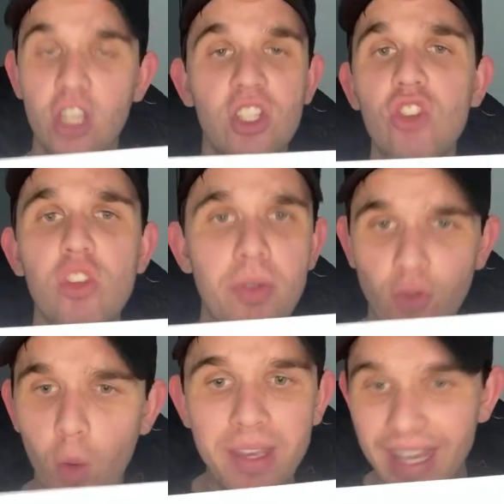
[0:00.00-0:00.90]
essentially
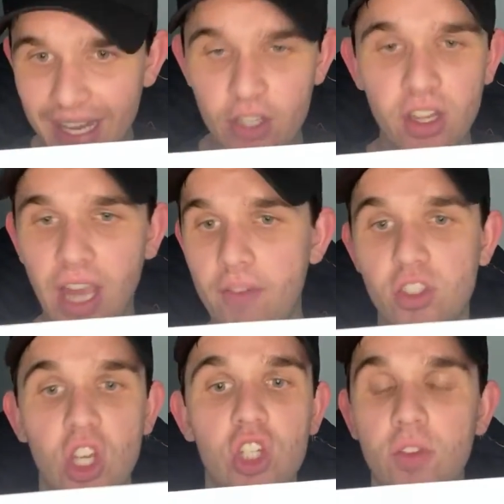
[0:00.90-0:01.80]
before we get into the
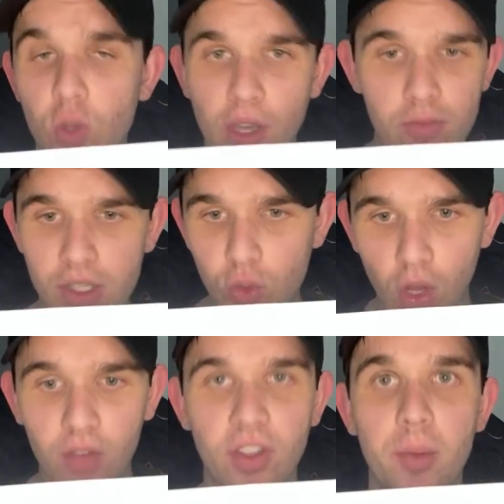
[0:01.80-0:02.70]
conversation of you giving me 2
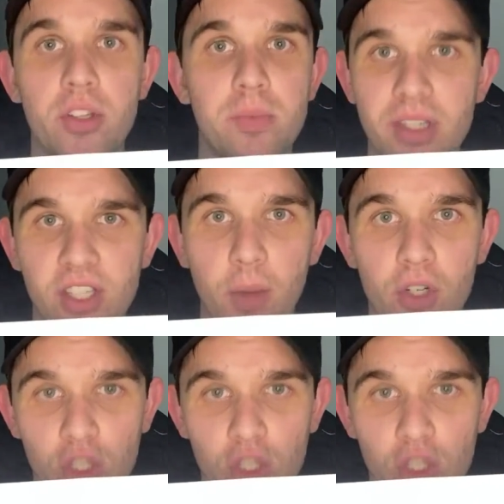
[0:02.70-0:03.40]
Hall of Famers and me saying which is